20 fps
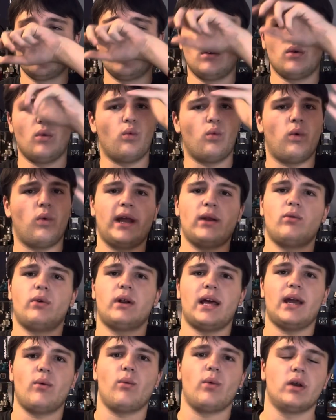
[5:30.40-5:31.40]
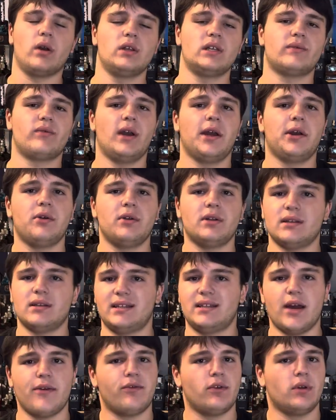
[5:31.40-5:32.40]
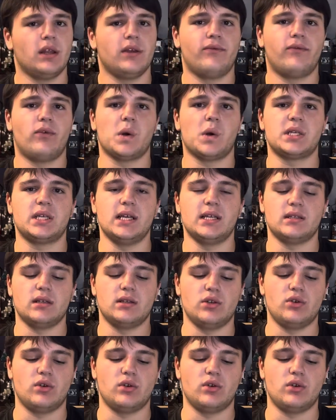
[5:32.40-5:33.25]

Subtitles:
When would I wear this fragrance? Definitely 4 seasons.